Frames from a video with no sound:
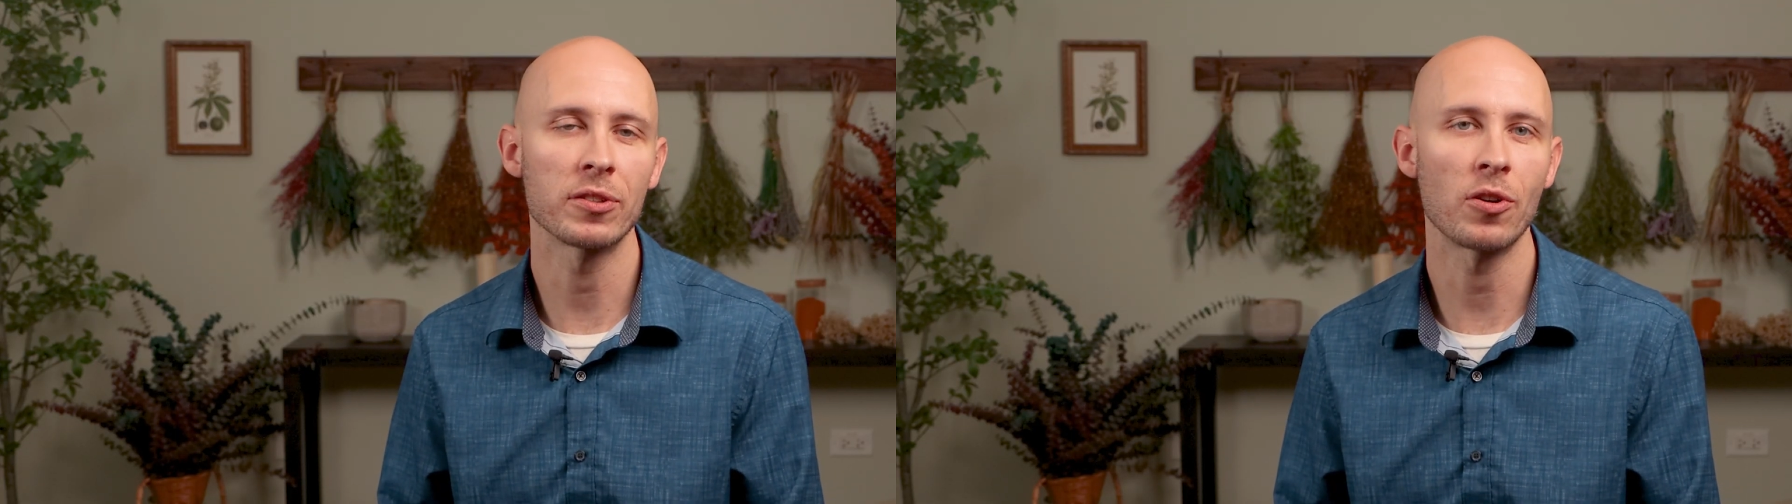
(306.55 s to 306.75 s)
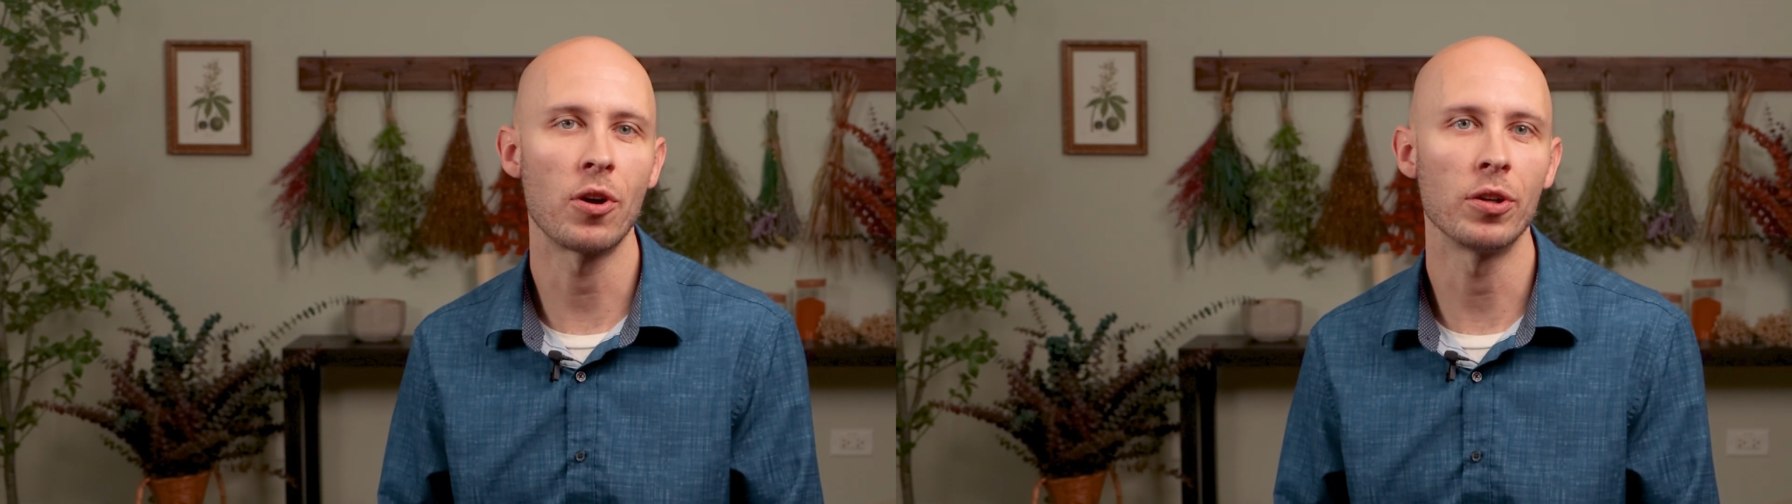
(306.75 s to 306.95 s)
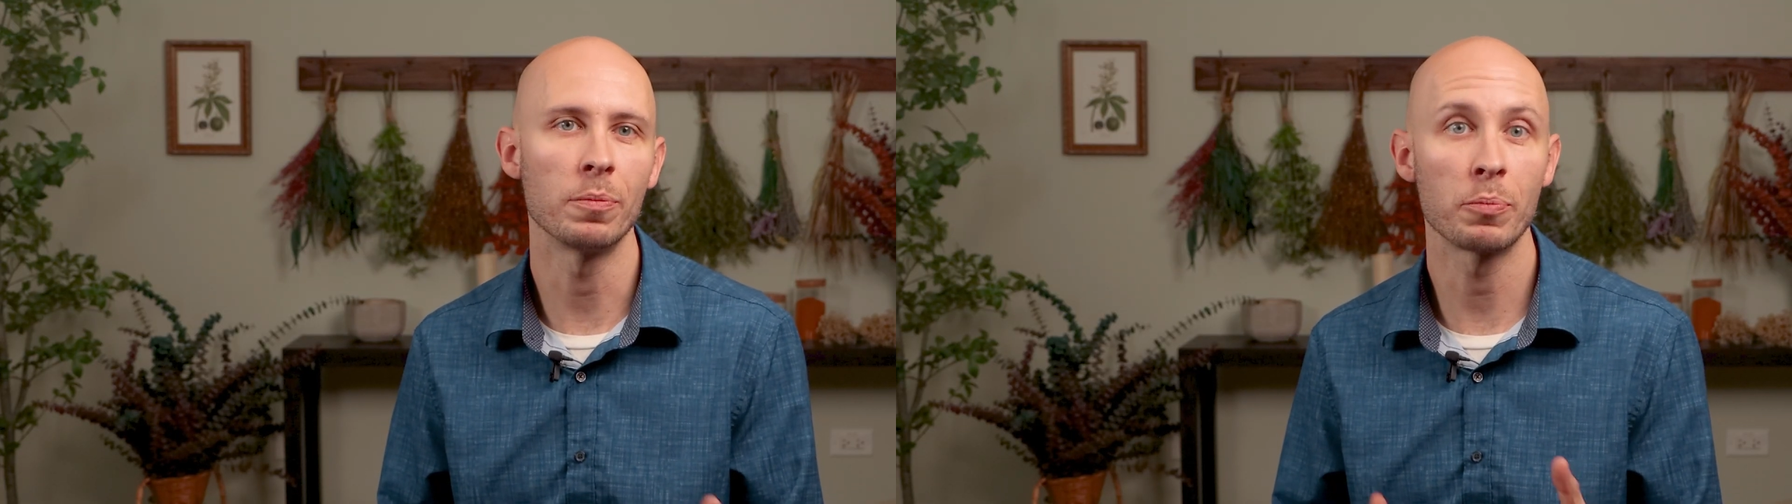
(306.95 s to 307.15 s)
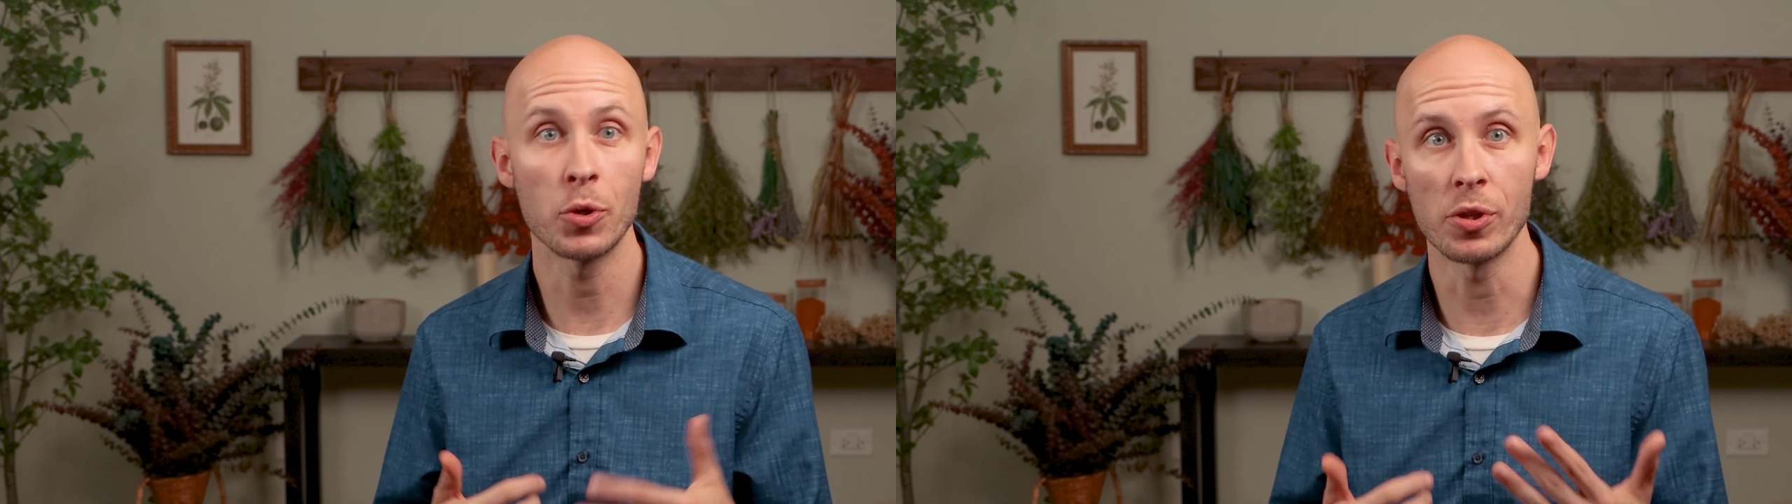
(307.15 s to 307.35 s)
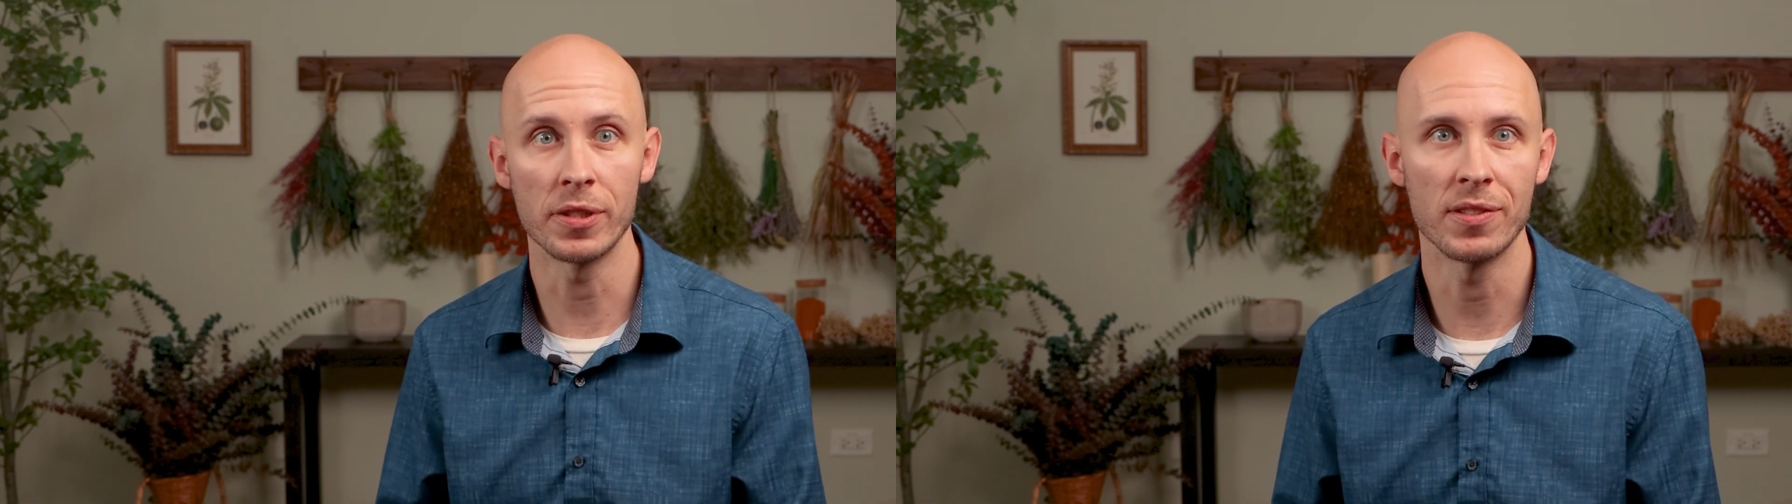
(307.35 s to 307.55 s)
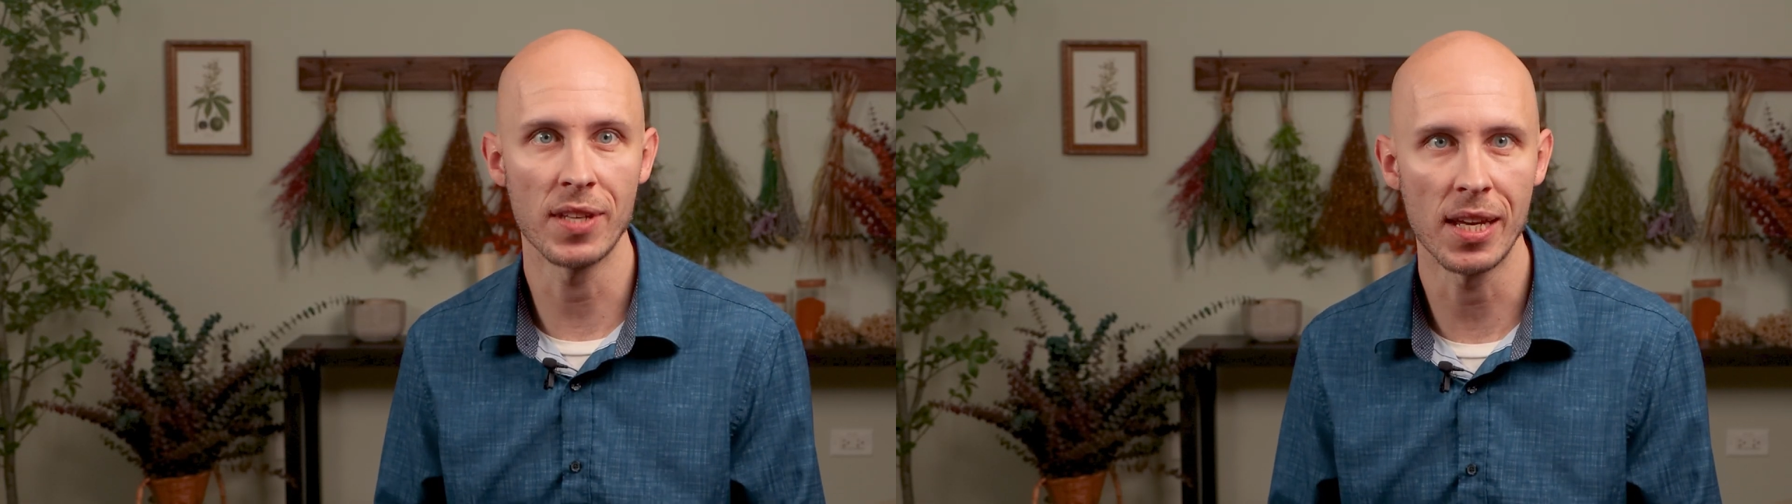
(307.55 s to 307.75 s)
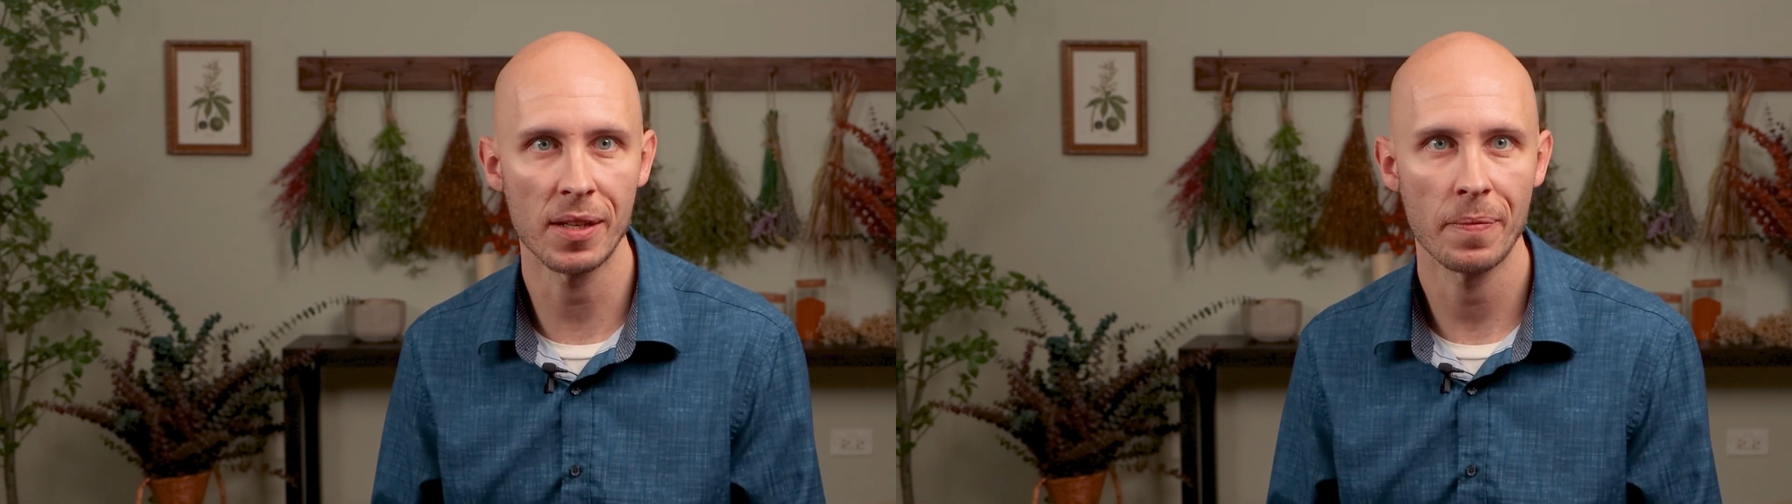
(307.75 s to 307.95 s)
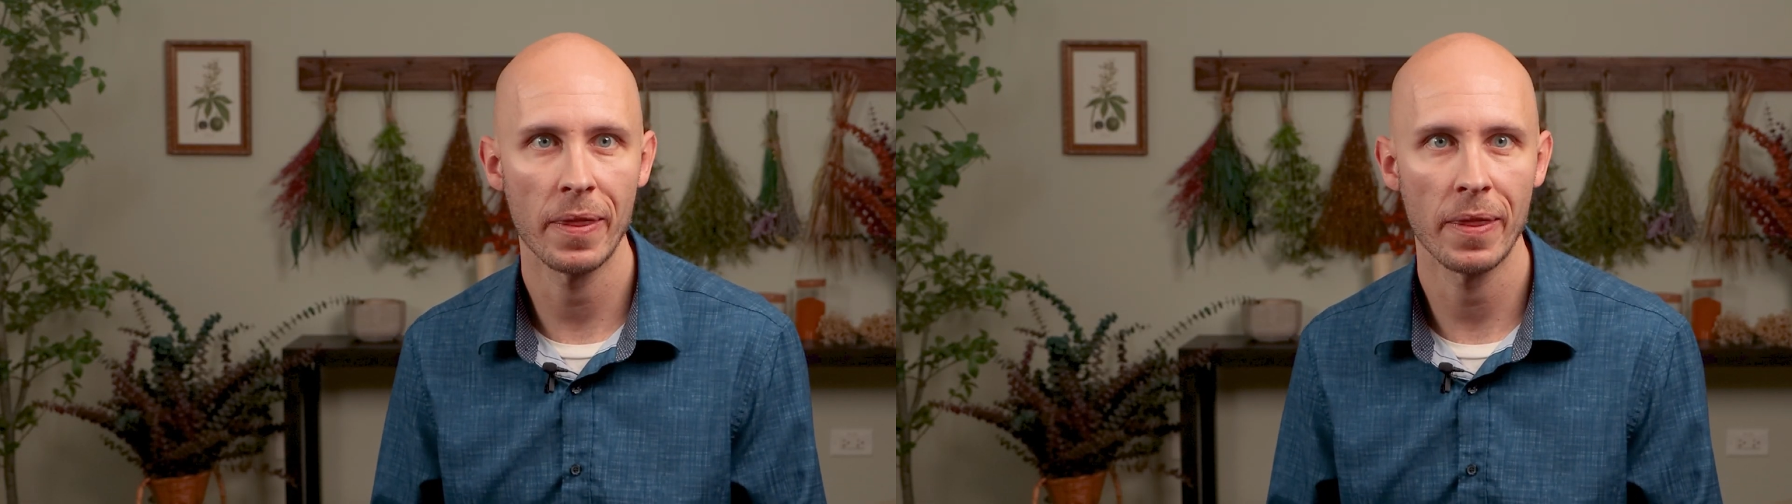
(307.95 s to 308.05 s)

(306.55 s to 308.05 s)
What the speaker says: is called Purely Zinc.